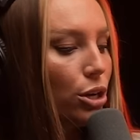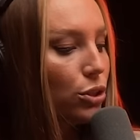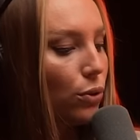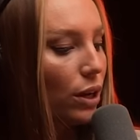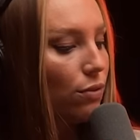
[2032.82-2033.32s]

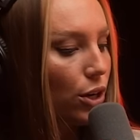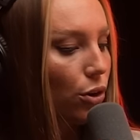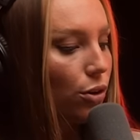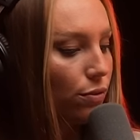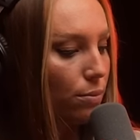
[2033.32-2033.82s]
So given
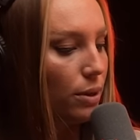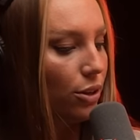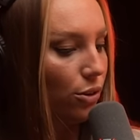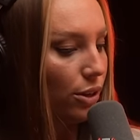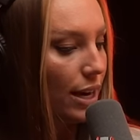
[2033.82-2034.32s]
her
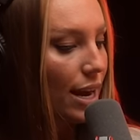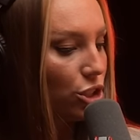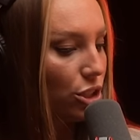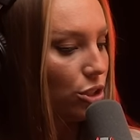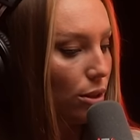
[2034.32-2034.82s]
familial
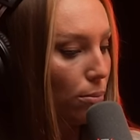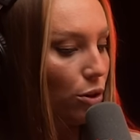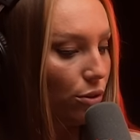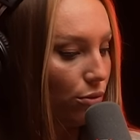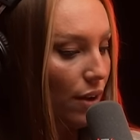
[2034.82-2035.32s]
connection to the
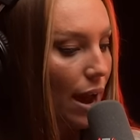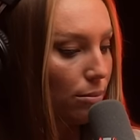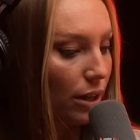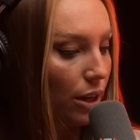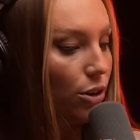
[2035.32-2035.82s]
murdered
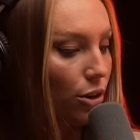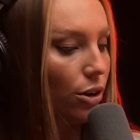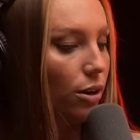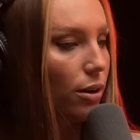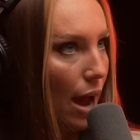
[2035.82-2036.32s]
family,
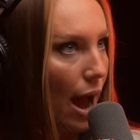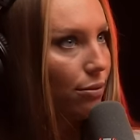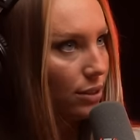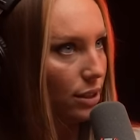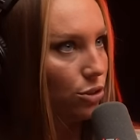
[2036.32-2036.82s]
her
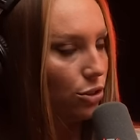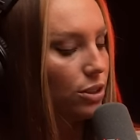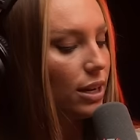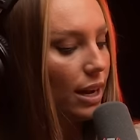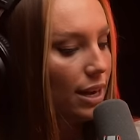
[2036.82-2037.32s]

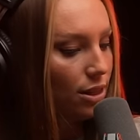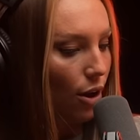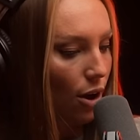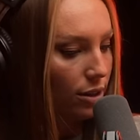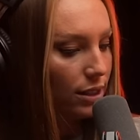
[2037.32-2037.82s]
half-sister's
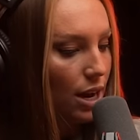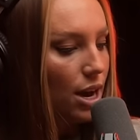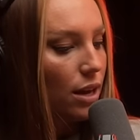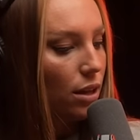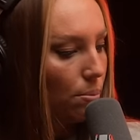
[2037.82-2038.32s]
in-laws,
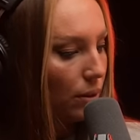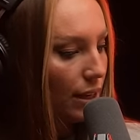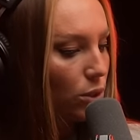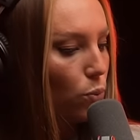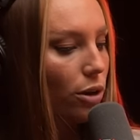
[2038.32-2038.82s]
the
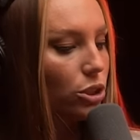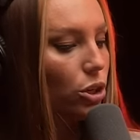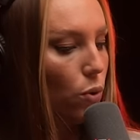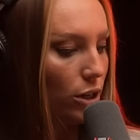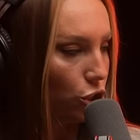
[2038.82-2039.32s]
police want to
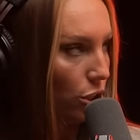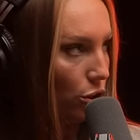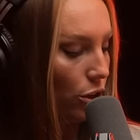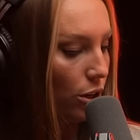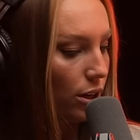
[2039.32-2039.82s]
question
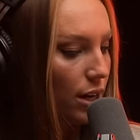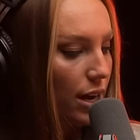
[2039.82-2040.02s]
her.